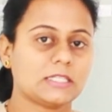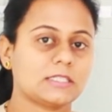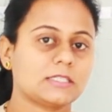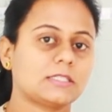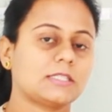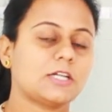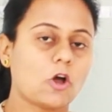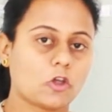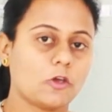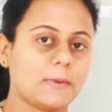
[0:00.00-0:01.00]
Then
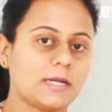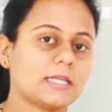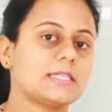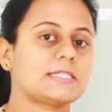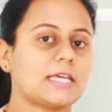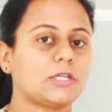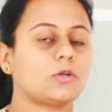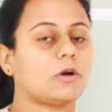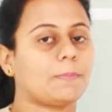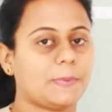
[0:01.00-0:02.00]
the document is
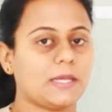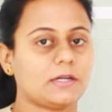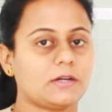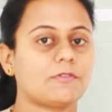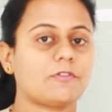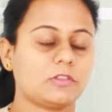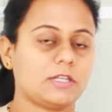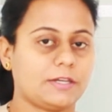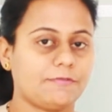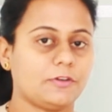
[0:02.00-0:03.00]
sent to the
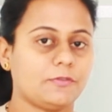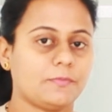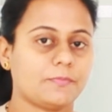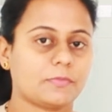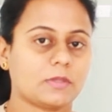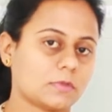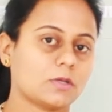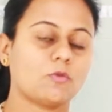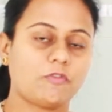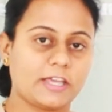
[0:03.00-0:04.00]
peer for the review,
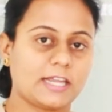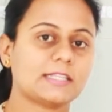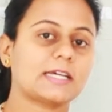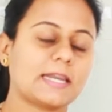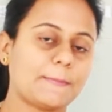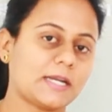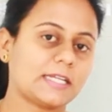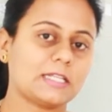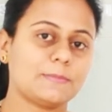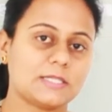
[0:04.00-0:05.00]
where
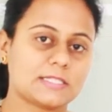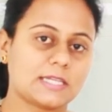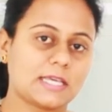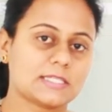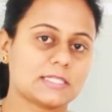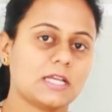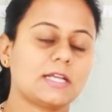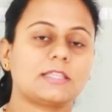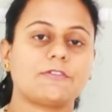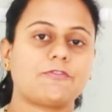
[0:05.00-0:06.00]
the grammatical
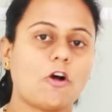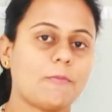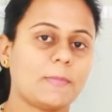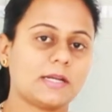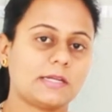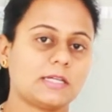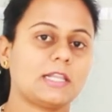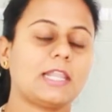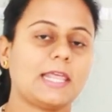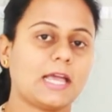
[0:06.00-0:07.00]
mistakes, format,
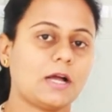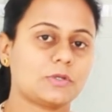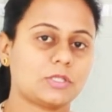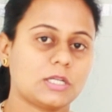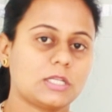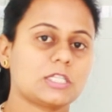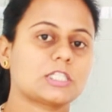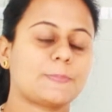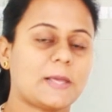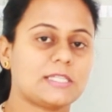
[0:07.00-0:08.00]

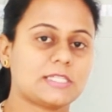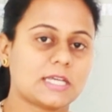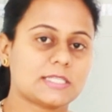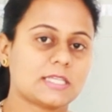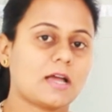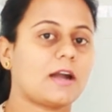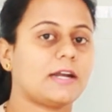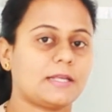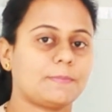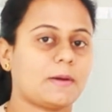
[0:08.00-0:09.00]
layout, spell checks
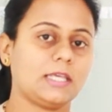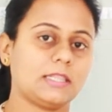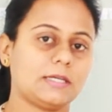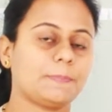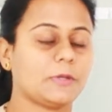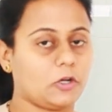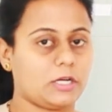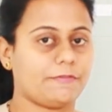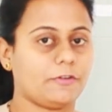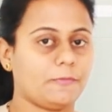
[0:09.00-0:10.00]
are done by the
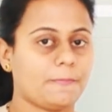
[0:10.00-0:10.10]
peer.